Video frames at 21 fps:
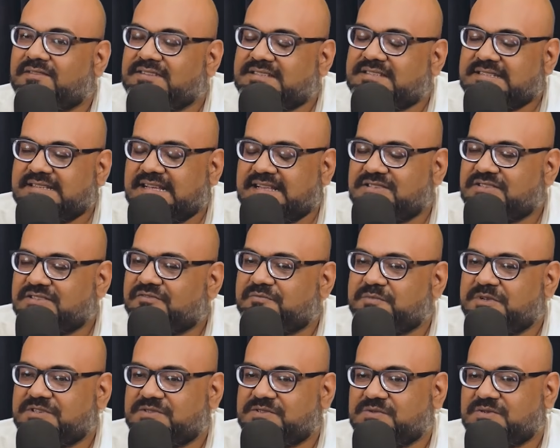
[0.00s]
Give us a sense
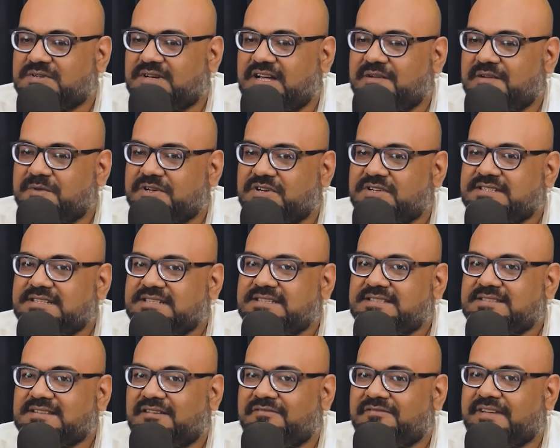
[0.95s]
of Mansoor Khan, because
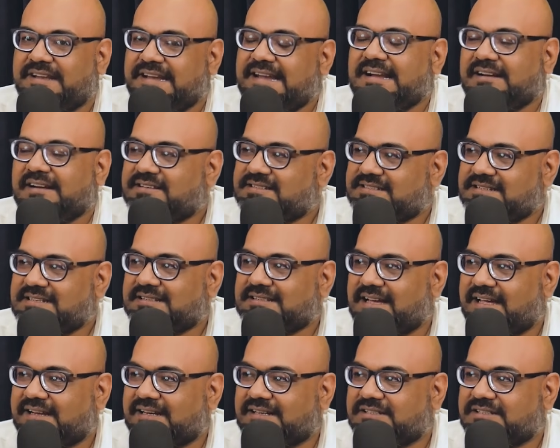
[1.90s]
he's a very
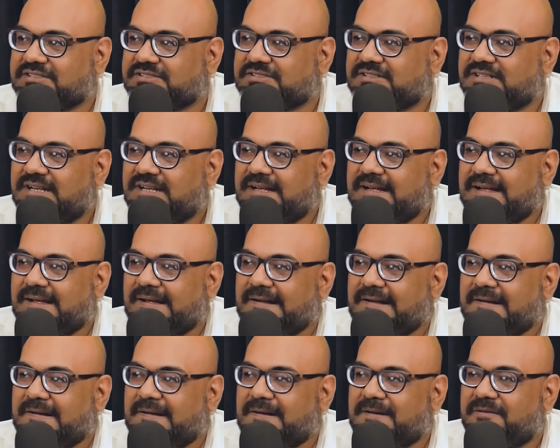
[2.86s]
interesting character.
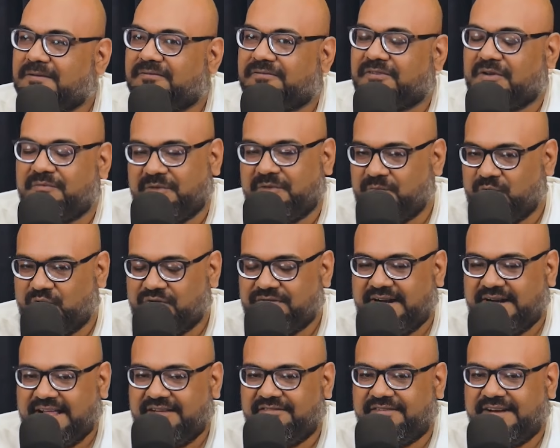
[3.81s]
From the book
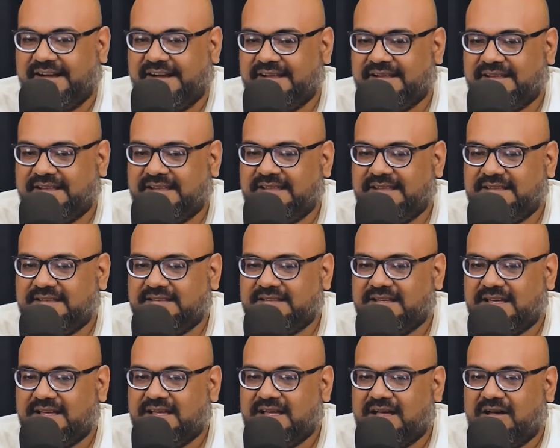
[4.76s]
that I've read,
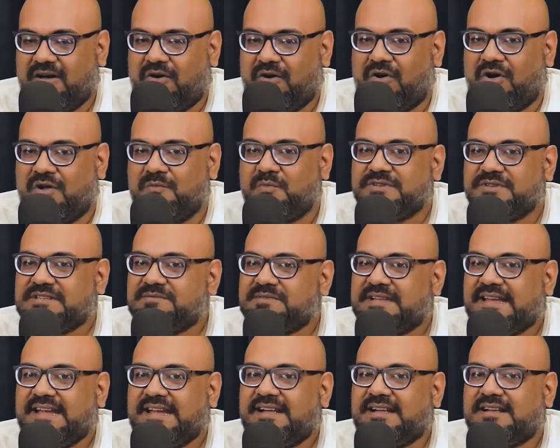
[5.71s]
he almost
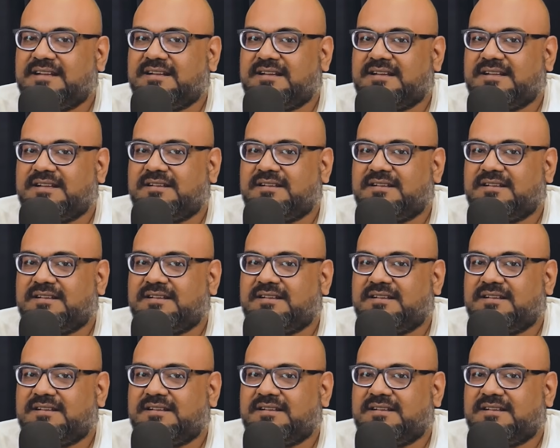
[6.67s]
seems like he